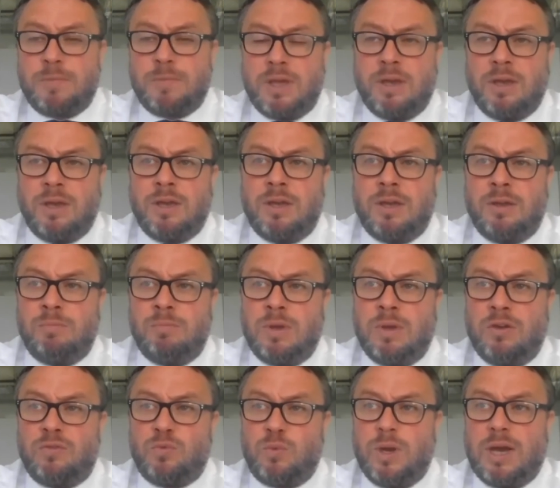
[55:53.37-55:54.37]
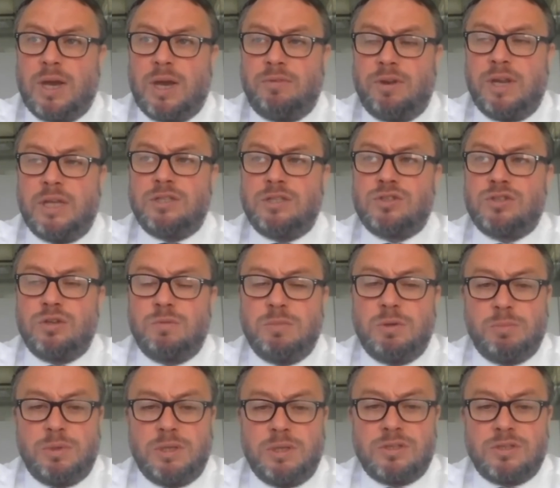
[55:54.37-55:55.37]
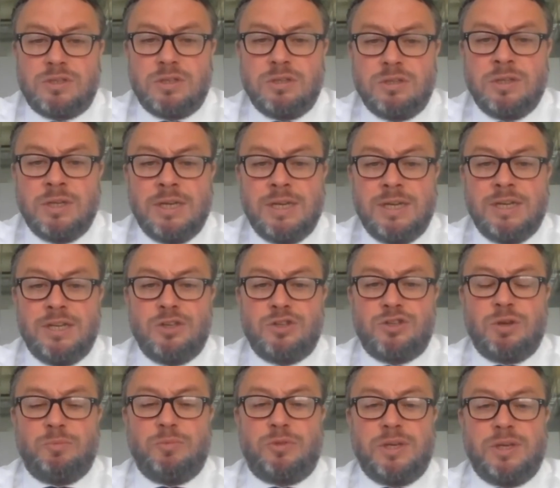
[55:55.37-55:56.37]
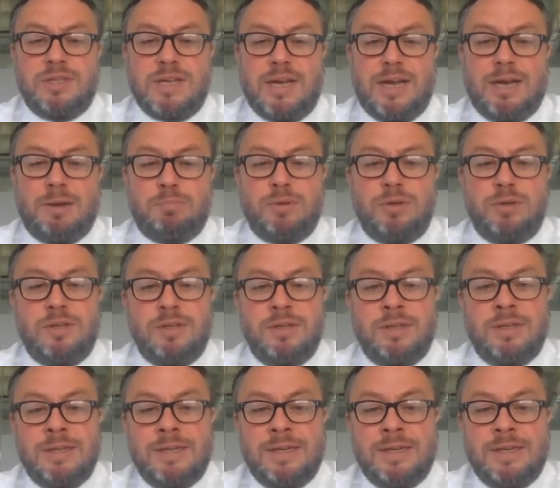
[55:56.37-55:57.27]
Um, if we have an interim, it means that something's happened and